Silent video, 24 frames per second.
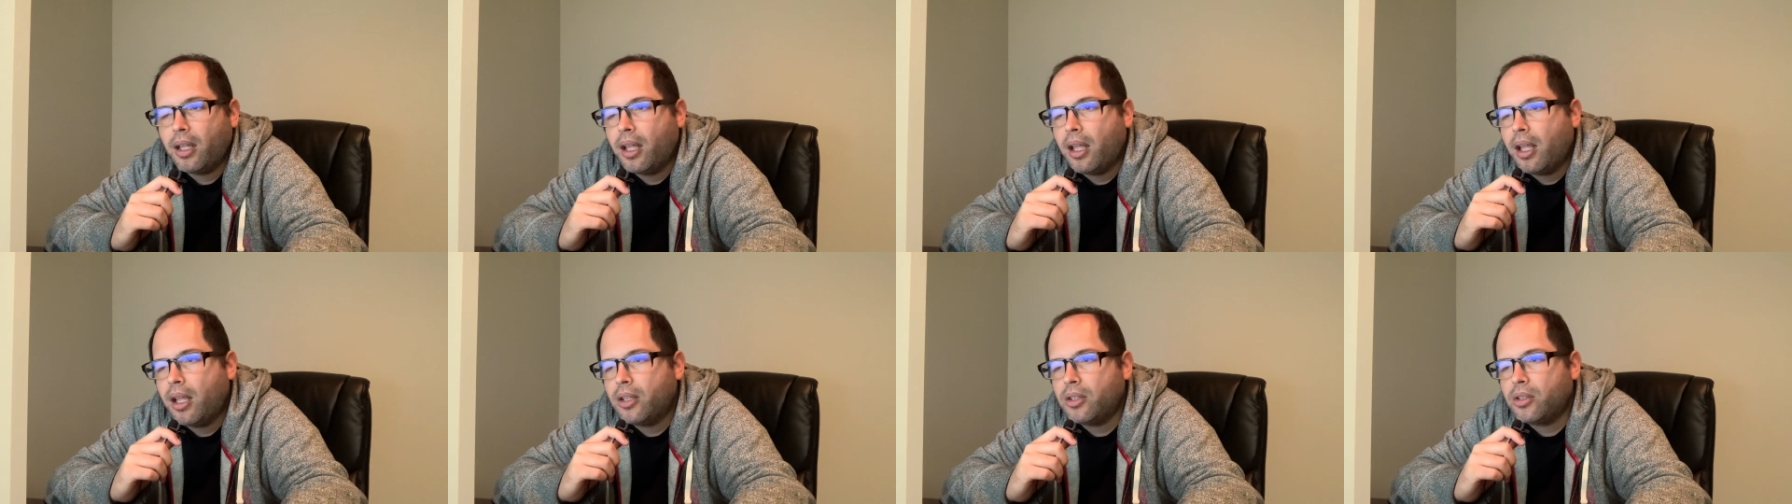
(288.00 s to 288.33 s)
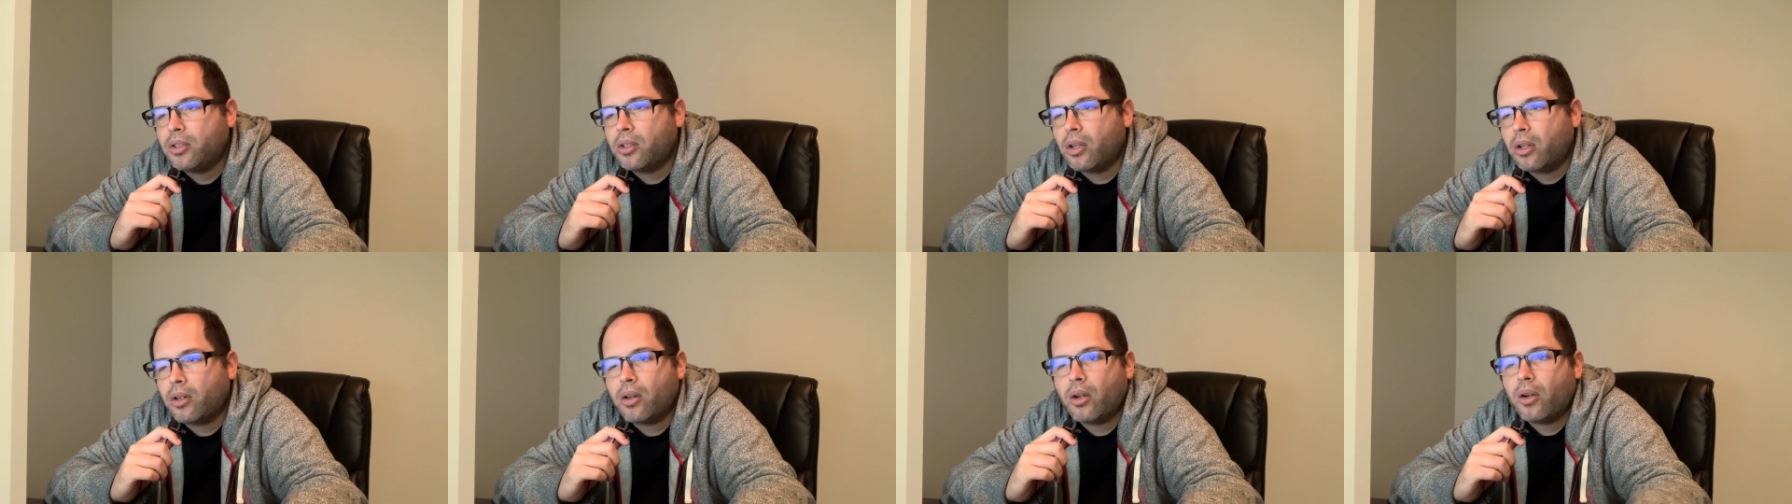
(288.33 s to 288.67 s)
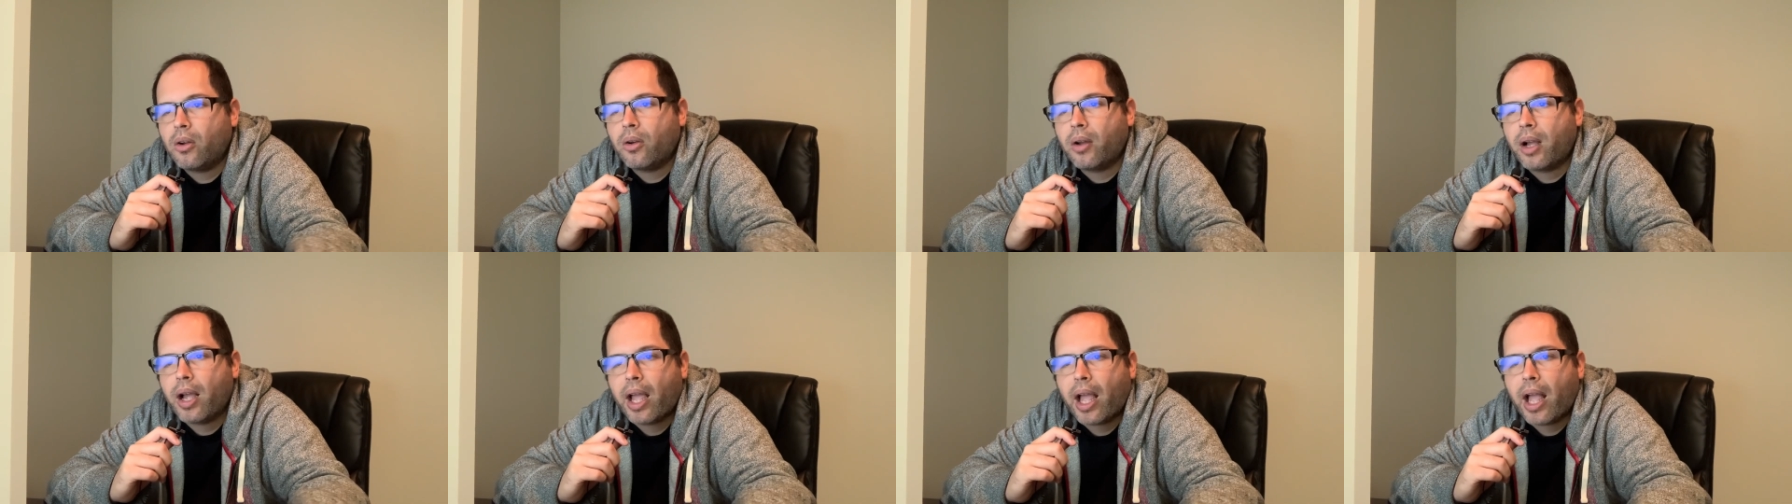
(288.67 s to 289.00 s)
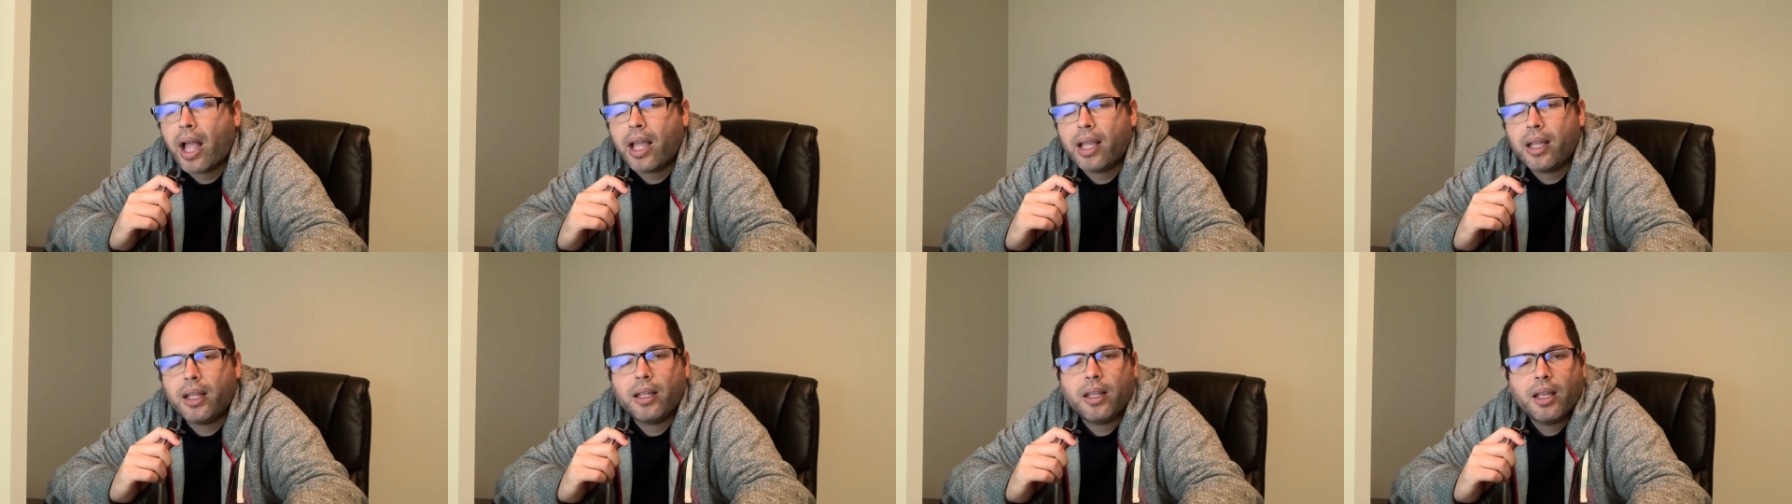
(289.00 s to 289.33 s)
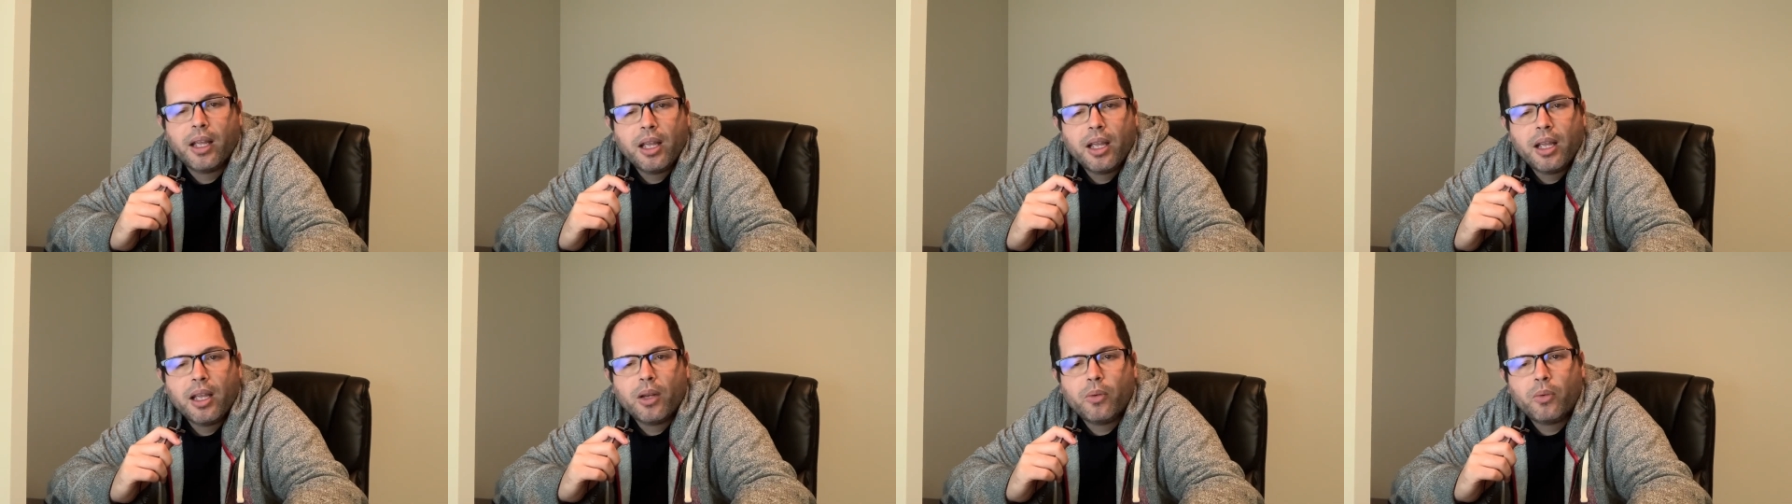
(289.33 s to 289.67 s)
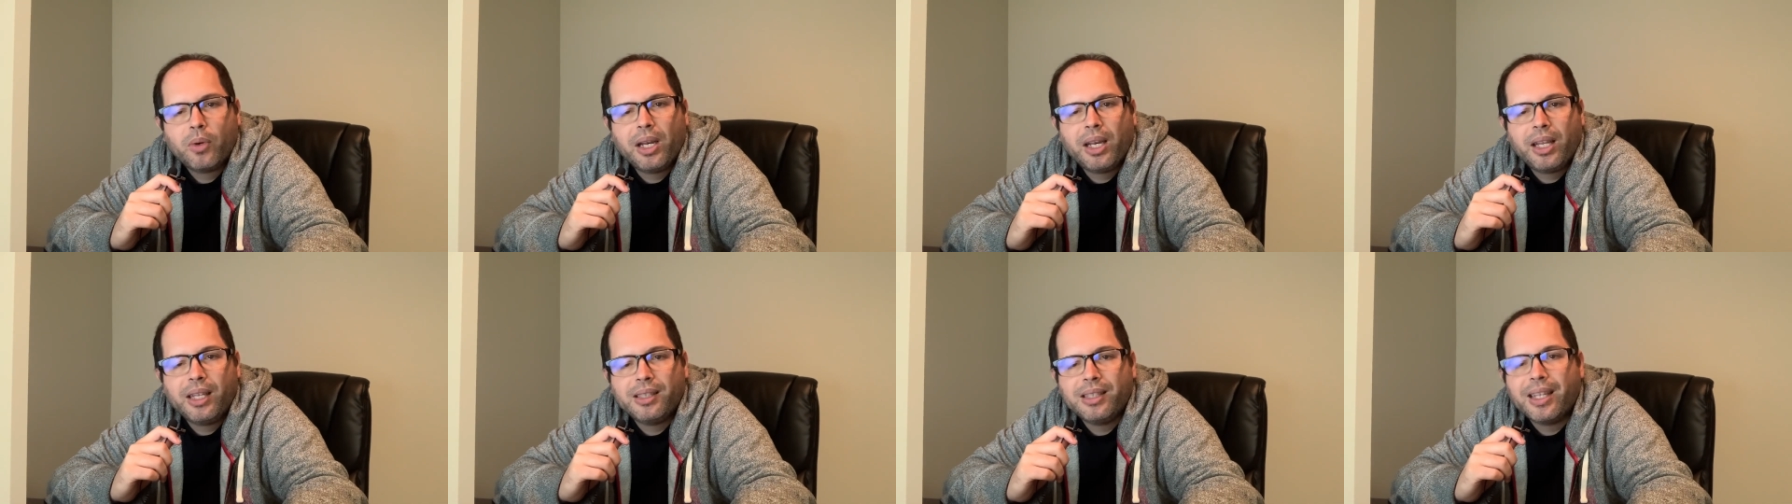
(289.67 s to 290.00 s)
So no, I
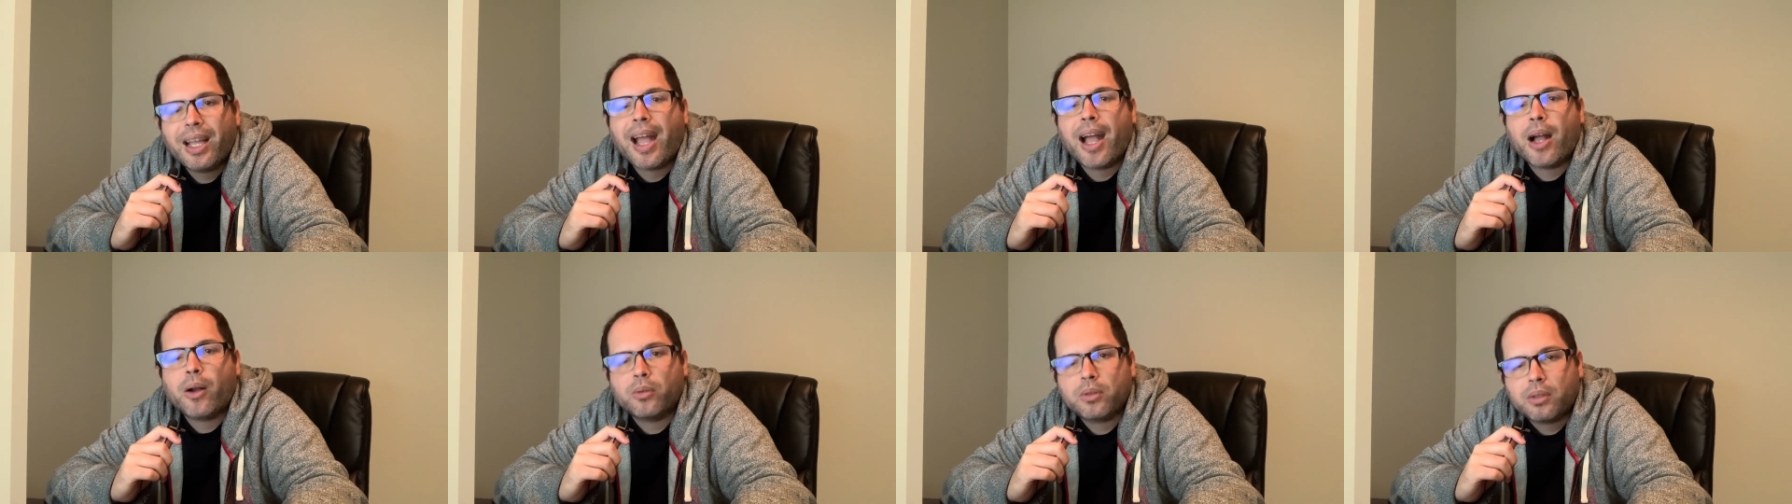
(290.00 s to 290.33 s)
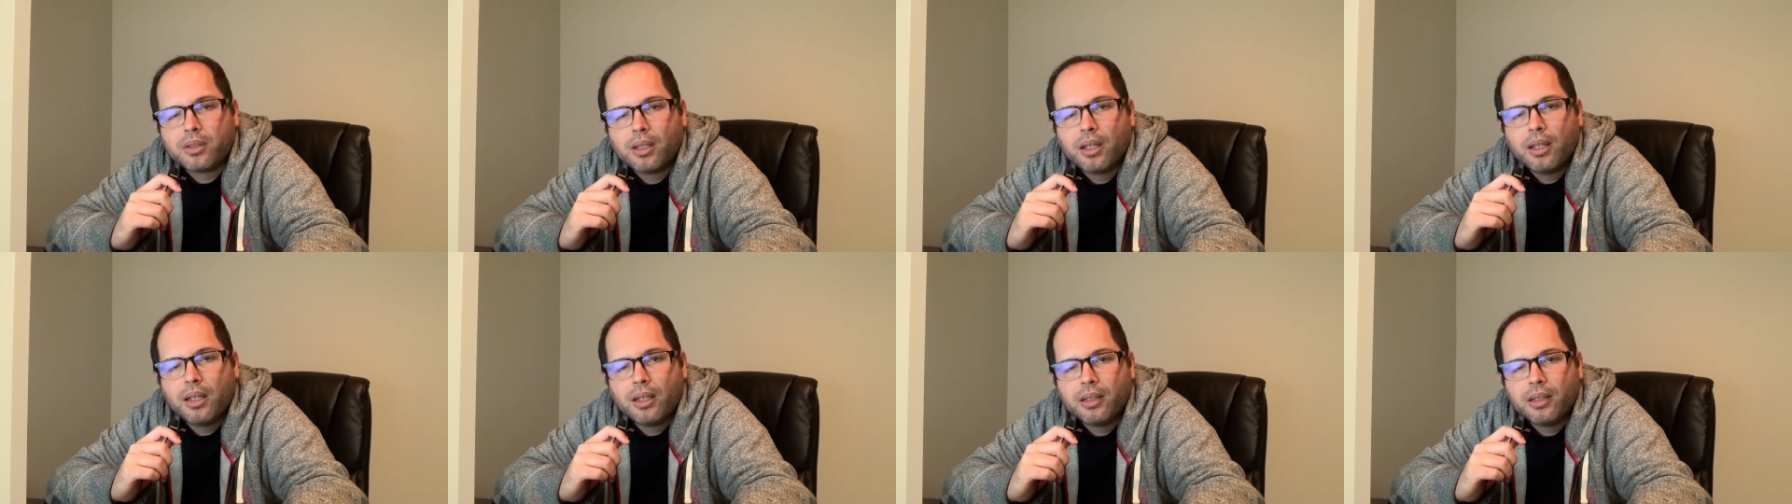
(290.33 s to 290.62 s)
really doubt